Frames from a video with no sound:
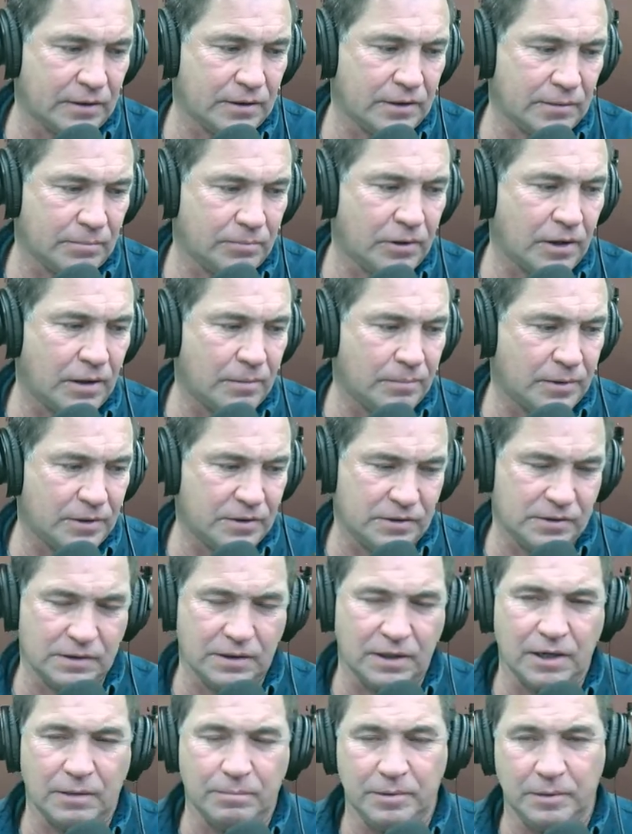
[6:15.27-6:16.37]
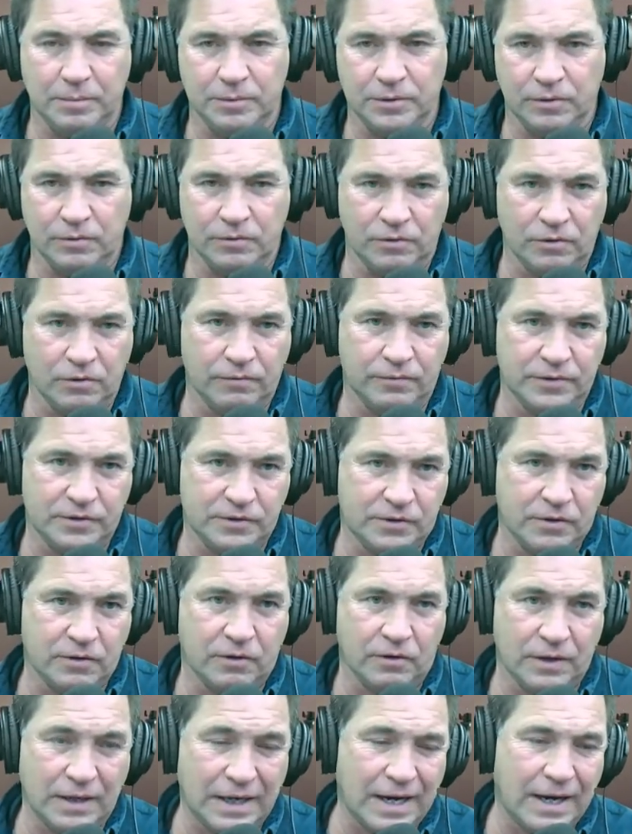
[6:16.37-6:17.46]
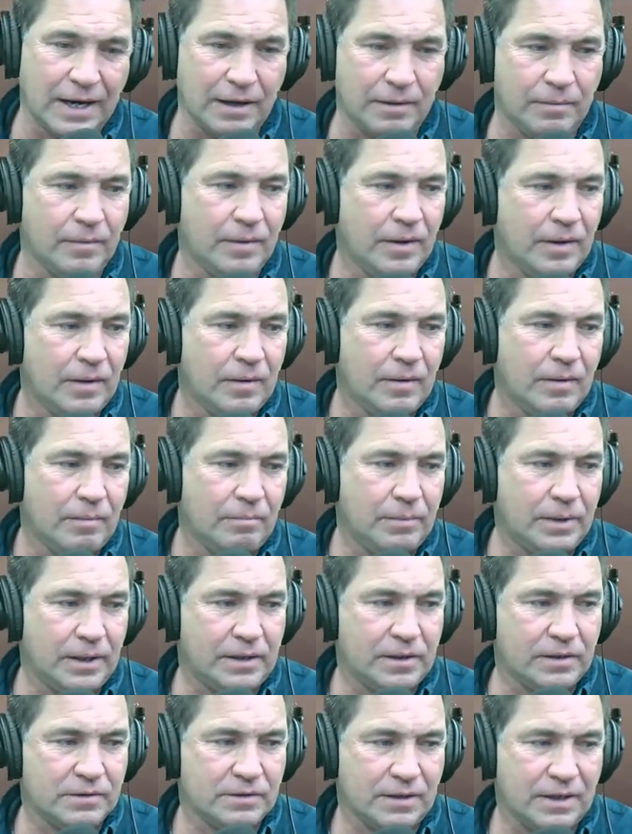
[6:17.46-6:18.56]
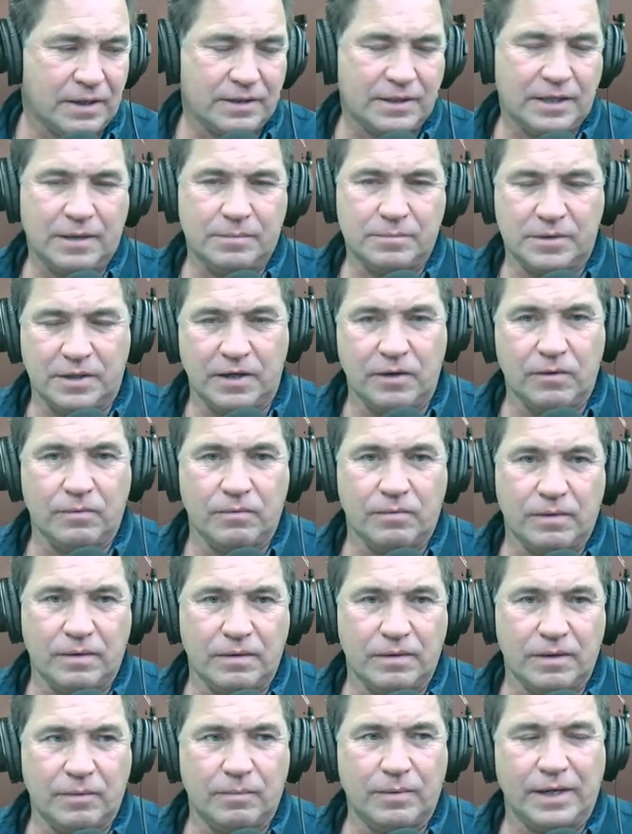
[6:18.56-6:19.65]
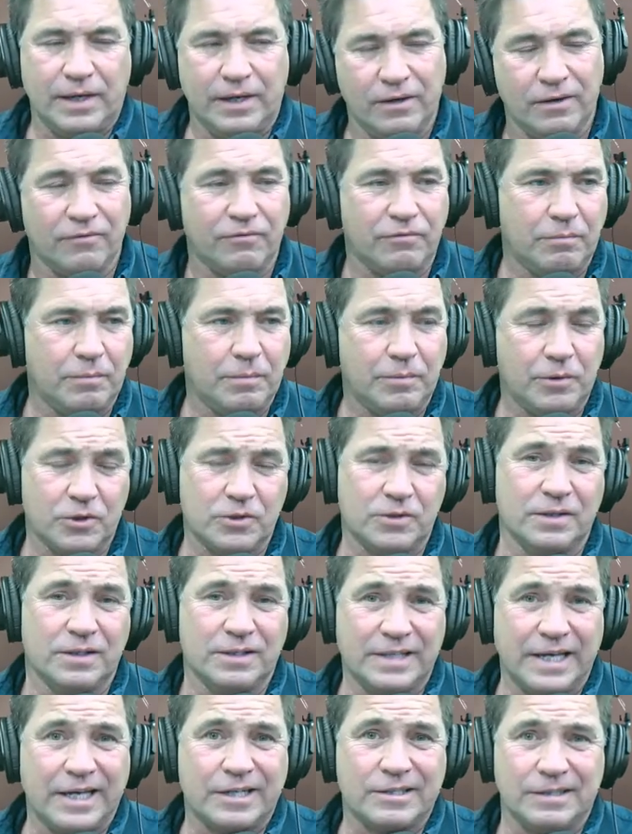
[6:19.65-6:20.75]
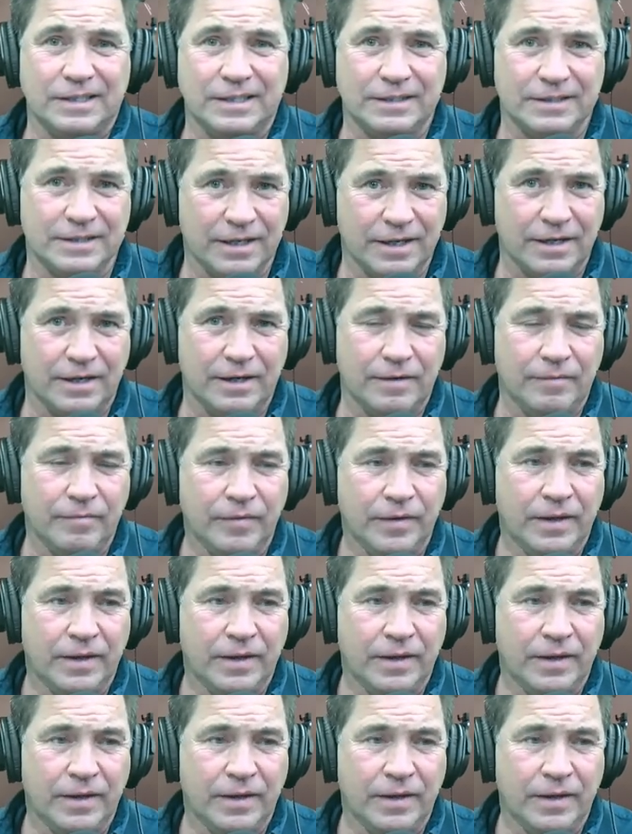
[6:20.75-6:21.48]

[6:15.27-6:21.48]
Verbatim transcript: The problem is a lot of people don't know if it's good or not because a lot of times they don't they want to hear it from a person that's actually done it.